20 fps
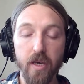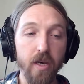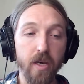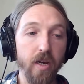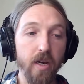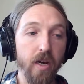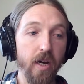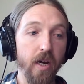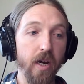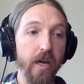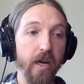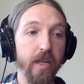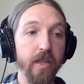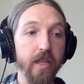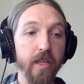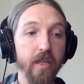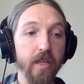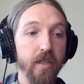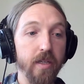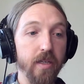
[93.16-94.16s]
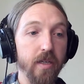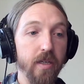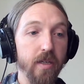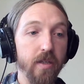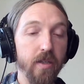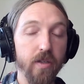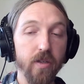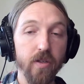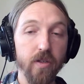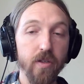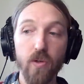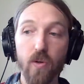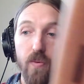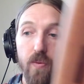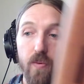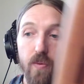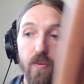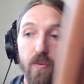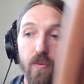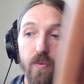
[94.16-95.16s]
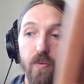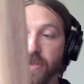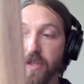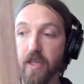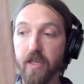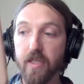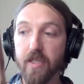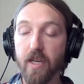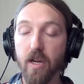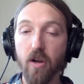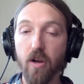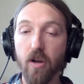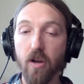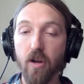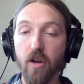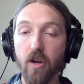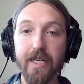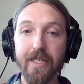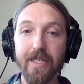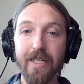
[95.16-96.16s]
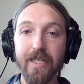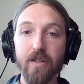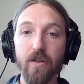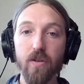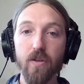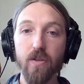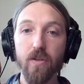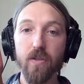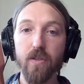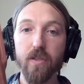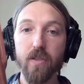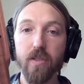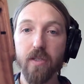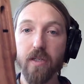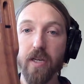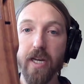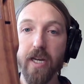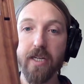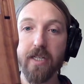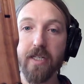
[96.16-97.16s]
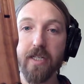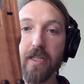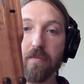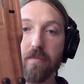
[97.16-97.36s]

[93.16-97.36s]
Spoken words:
And then, so both of these are 18 holes, 18